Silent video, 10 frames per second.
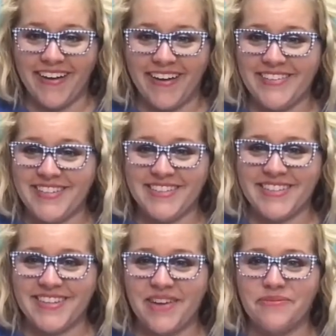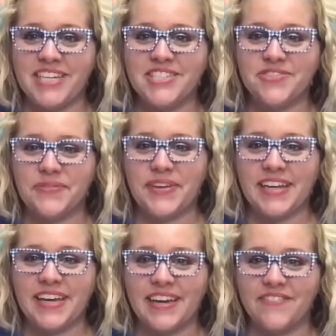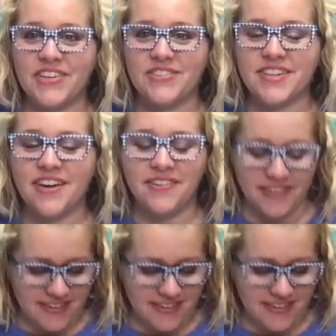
it doesn't take much for me to get confused though.